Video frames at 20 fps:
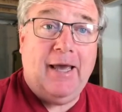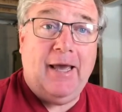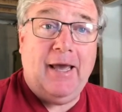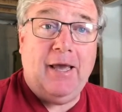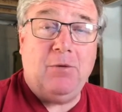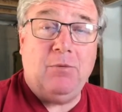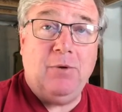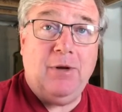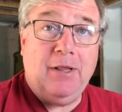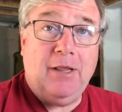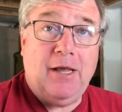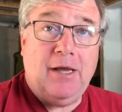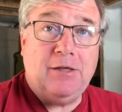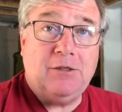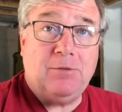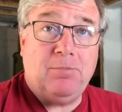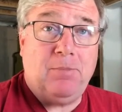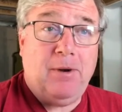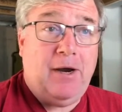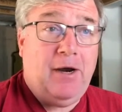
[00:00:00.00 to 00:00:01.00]
and realized
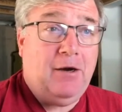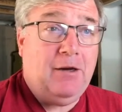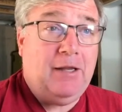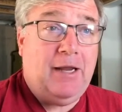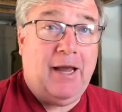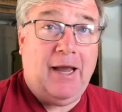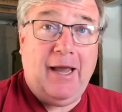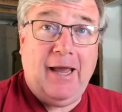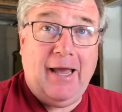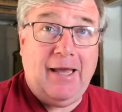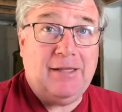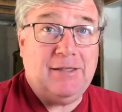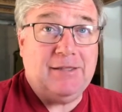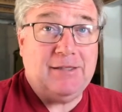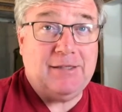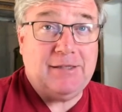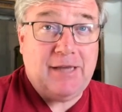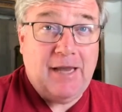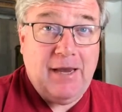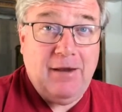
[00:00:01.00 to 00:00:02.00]
apparently I hadn't
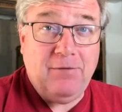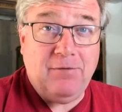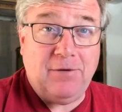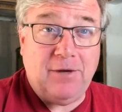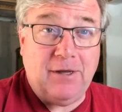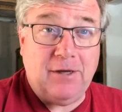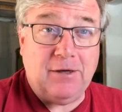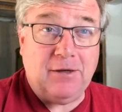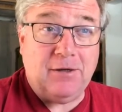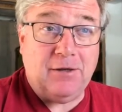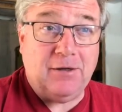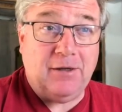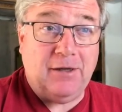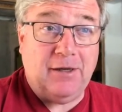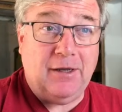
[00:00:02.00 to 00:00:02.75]
saved it